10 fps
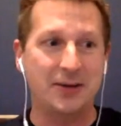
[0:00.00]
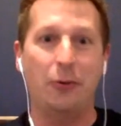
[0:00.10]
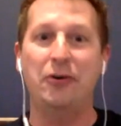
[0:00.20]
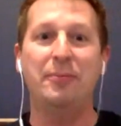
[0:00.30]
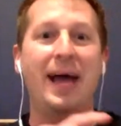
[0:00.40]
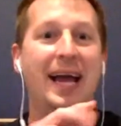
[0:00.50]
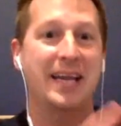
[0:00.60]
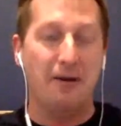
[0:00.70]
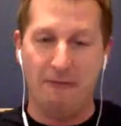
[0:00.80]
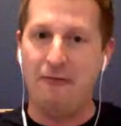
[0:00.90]
quarterbacks,
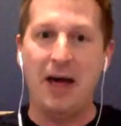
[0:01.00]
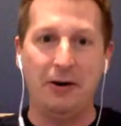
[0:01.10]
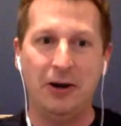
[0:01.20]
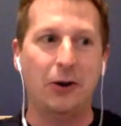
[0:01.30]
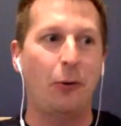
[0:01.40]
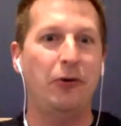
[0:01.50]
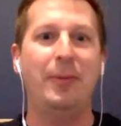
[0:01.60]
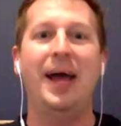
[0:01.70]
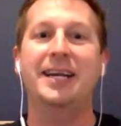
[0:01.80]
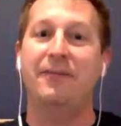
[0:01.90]
veteran
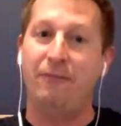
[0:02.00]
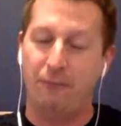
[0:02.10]
quarterbacks,